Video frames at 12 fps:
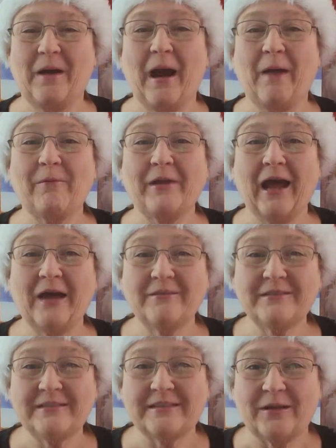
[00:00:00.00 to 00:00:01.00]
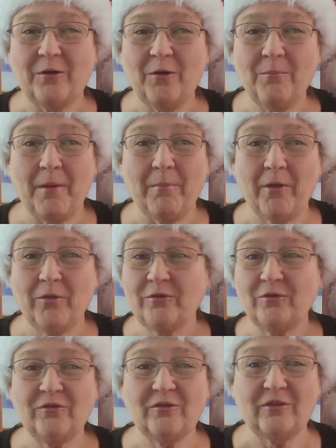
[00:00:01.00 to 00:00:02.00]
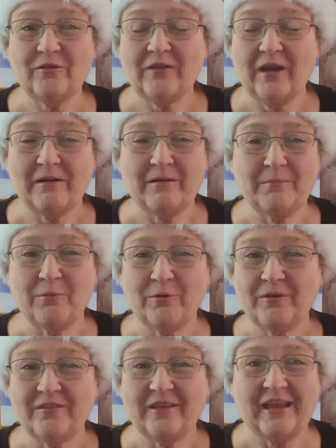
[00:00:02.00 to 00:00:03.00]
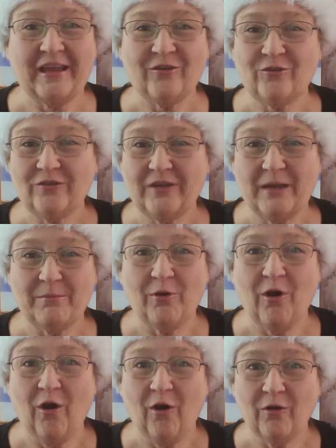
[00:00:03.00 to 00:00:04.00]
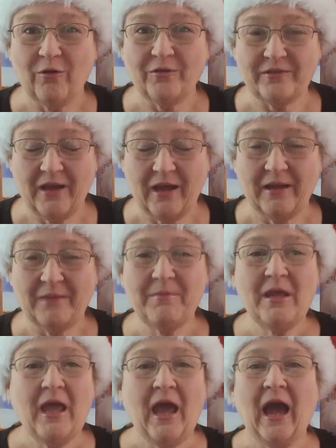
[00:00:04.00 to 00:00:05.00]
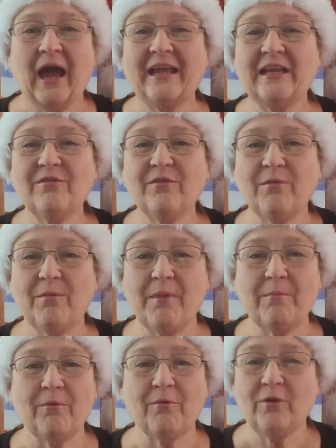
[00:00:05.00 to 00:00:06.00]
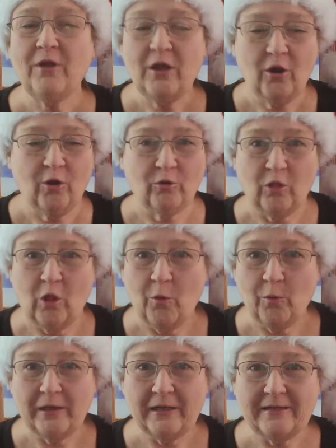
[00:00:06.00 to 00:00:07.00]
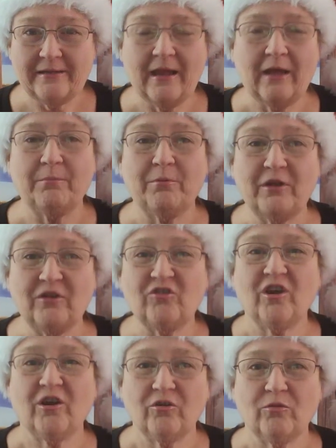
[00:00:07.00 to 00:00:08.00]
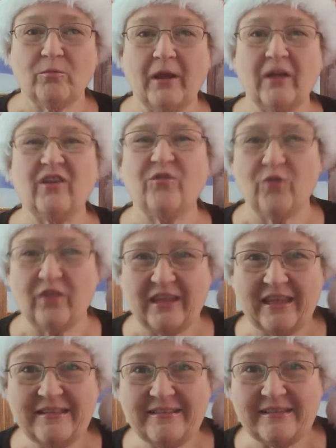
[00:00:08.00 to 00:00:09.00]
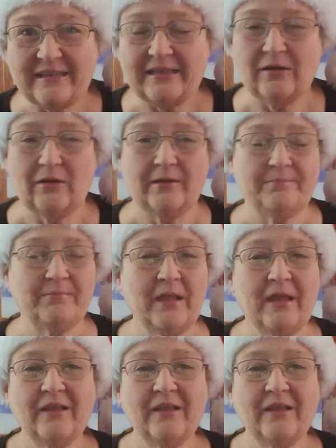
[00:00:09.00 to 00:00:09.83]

When I was little, my mother used to use the ironing board as an extra table all the time. I can even remember her lowering it down and putting chairs around it for the kids to eat on.